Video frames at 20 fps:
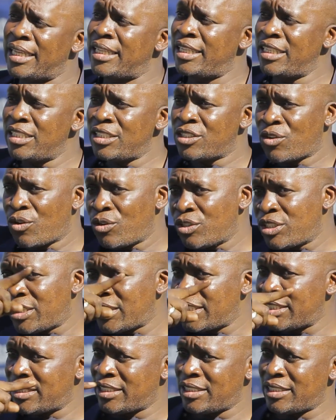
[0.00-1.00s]
these
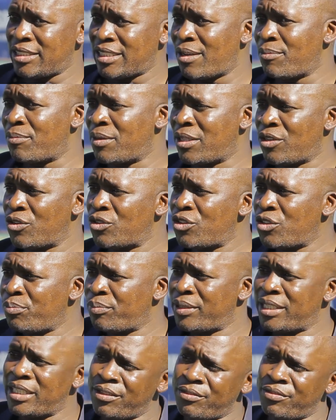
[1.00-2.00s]
coaches in Zambia, they will
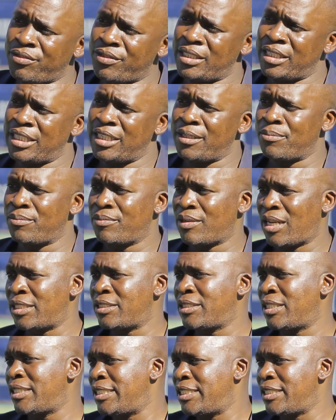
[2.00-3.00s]
not believe in him
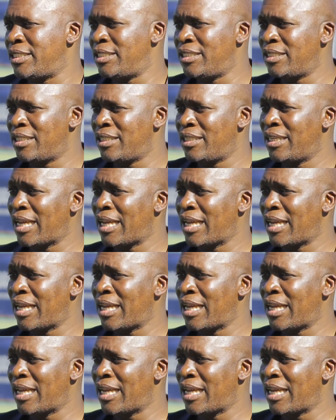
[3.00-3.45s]
as a TD.